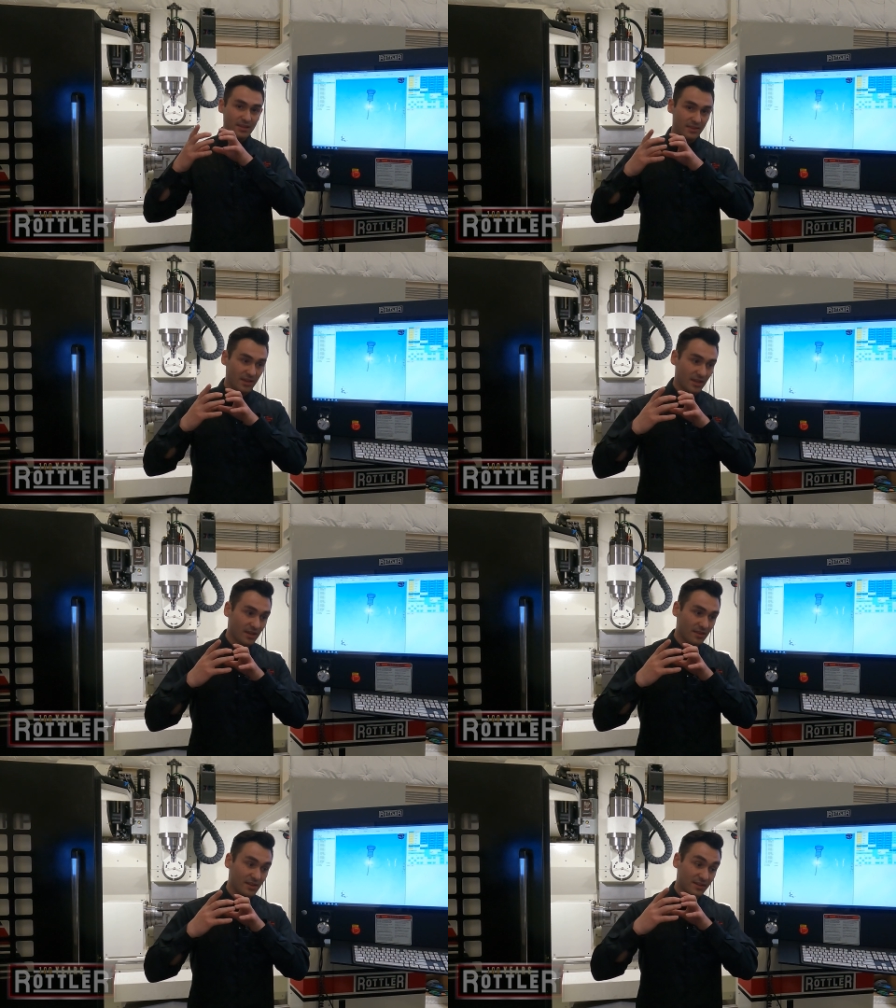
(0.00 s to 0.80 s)

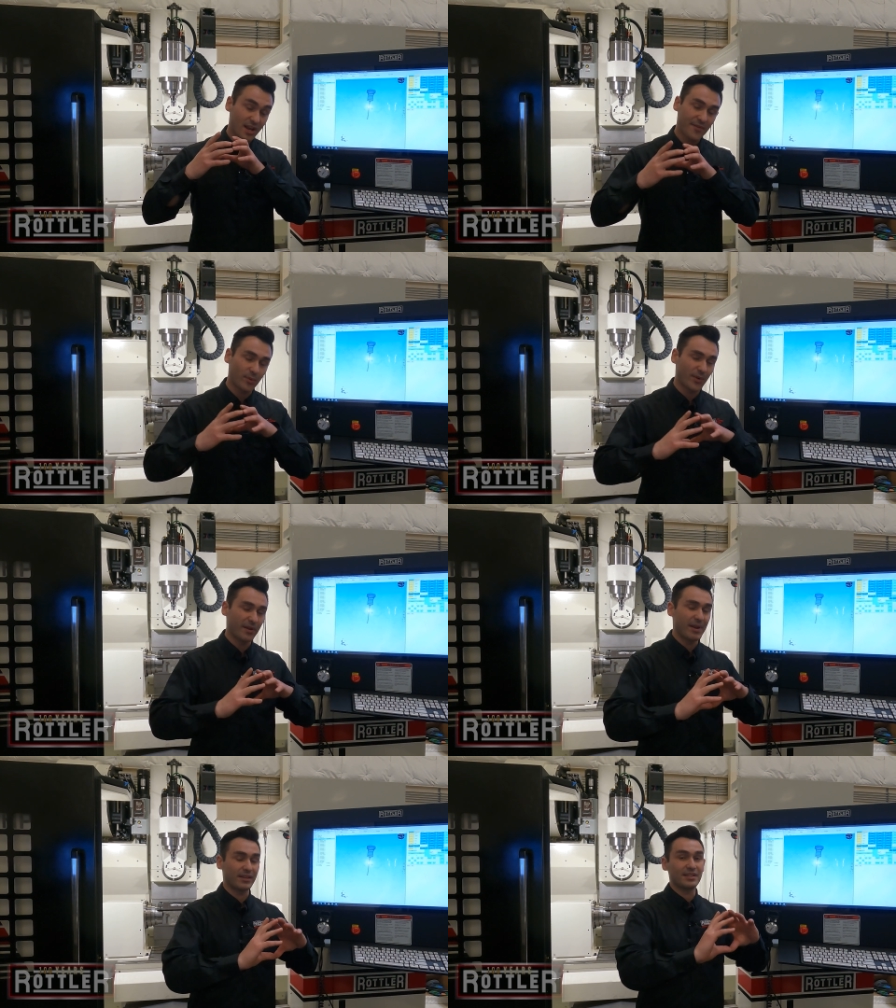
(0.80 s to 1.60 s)
the, the software will
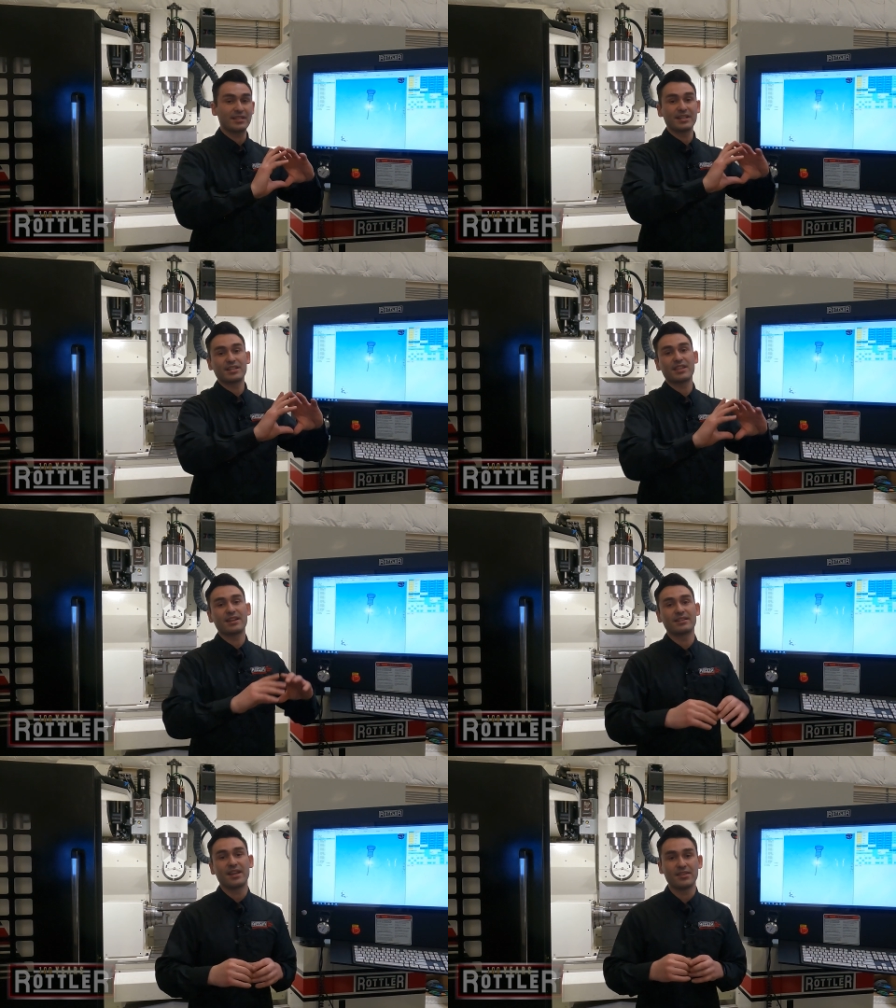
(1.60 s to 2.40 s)
automatically stitch
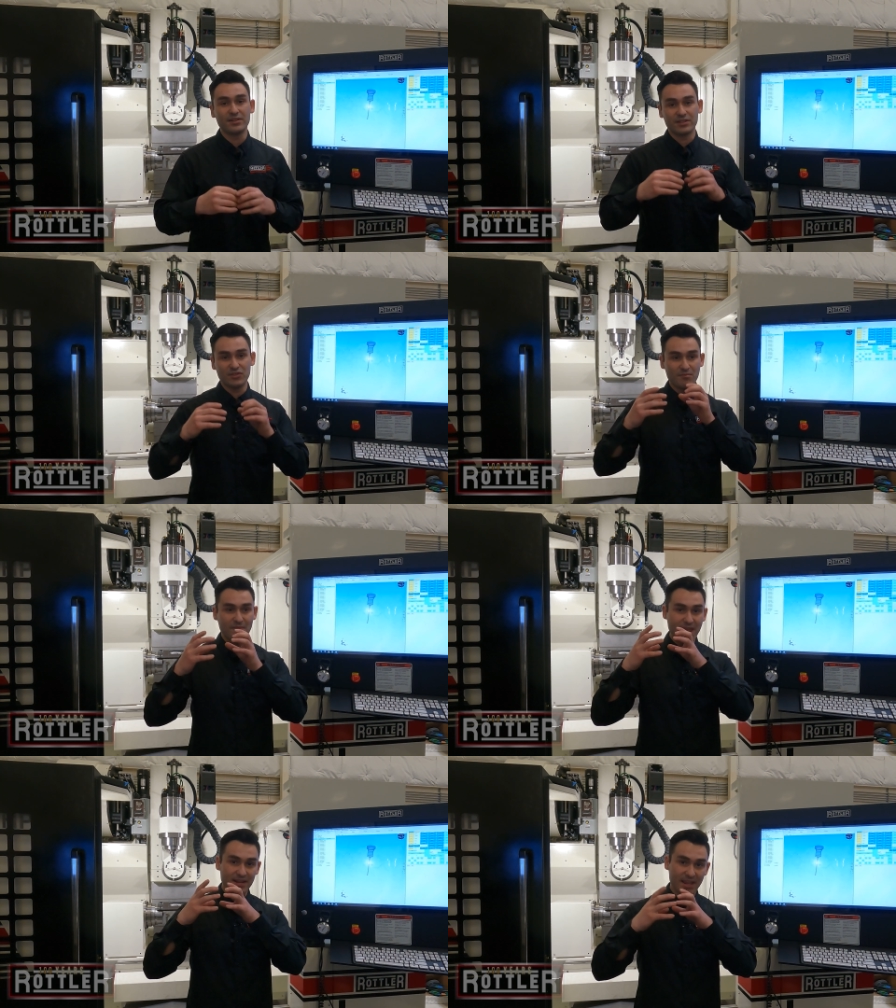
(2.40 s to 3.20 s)
that together to
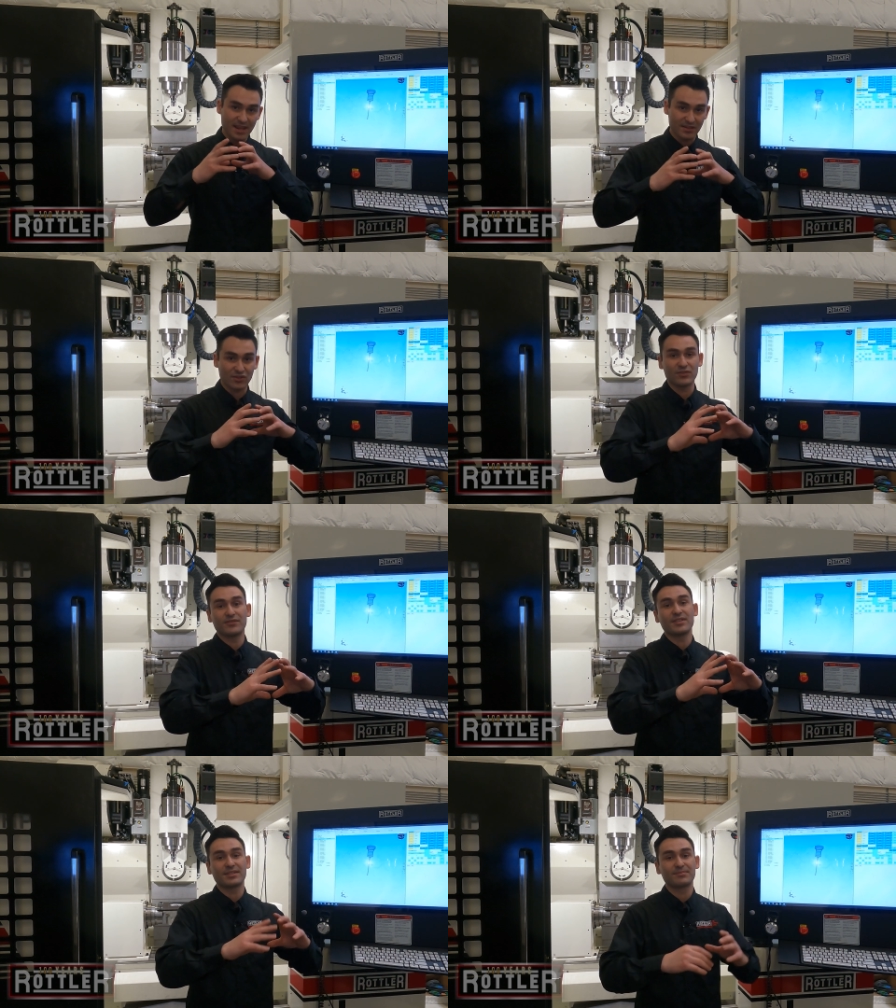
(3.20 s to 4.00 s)
make a
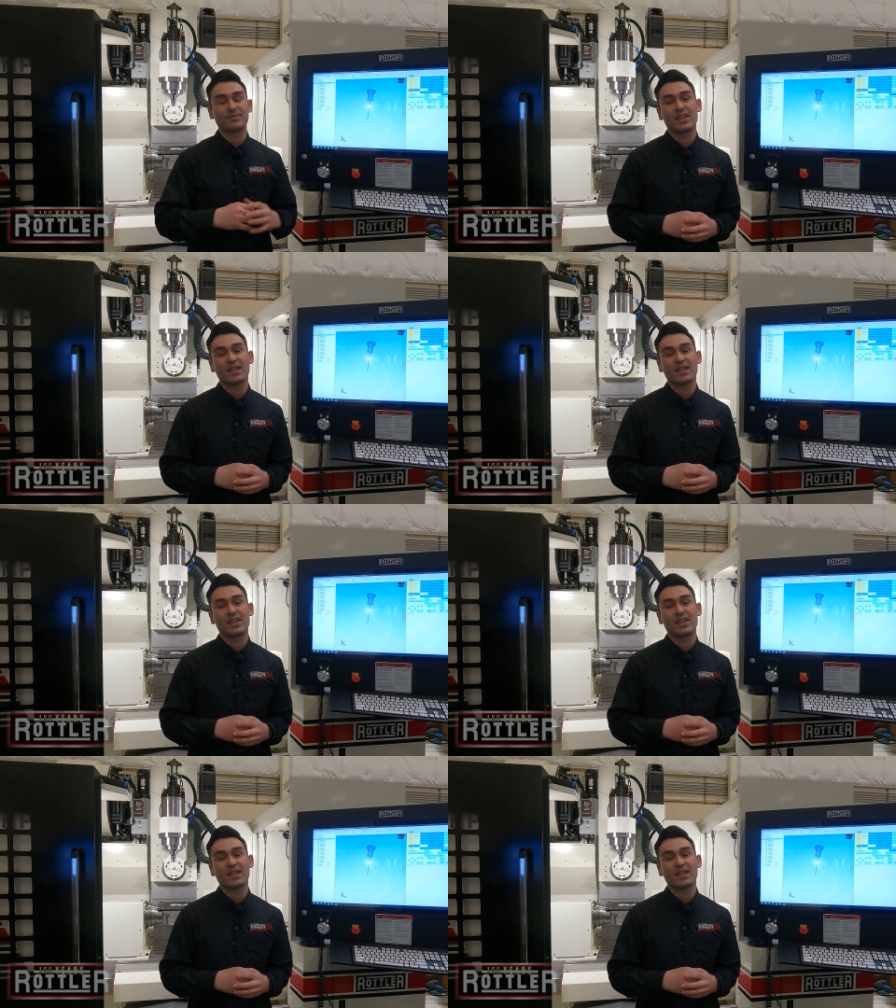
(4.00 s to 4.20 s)
surface.